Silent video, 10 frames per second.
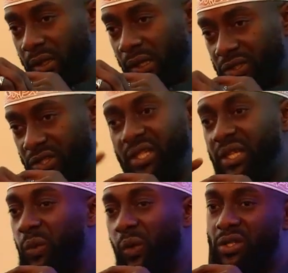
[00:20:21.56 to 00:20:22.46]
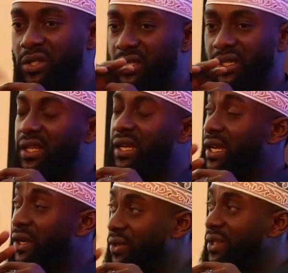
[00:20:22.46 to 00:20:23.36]
She was neither
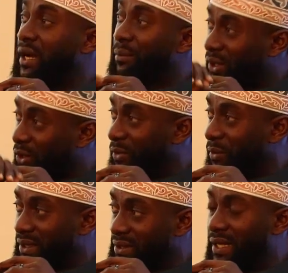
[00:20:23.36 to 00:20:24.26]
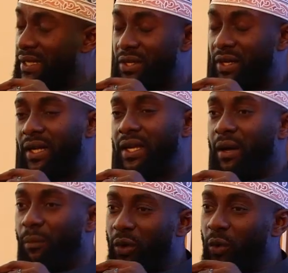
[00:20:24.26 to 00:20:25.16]
here nor there about coming back to Nigeria,
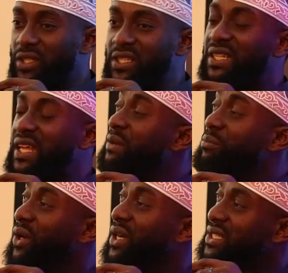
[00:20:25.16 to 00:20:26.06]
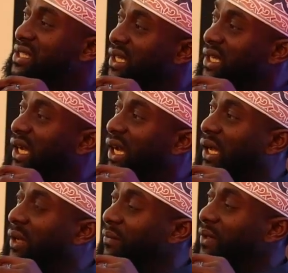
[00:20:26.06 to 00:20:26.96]
but it was a deliberate.
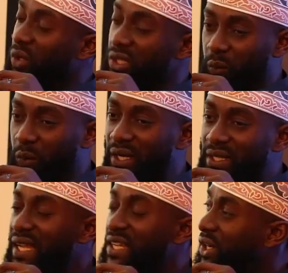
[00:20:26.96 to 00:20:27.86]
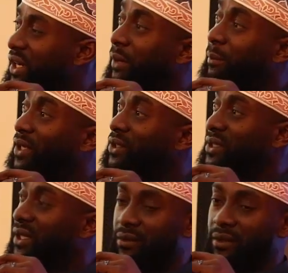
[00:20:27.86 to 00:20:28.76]
We were intentional about,
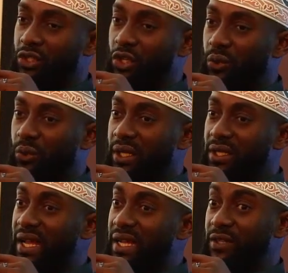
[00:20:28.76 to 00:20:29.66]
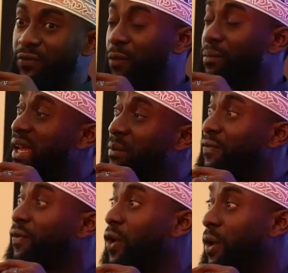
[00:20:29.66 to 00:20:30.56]
you know, starting from there
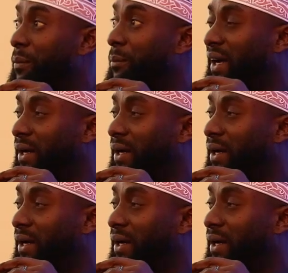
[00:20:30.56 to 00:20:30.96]
before coming back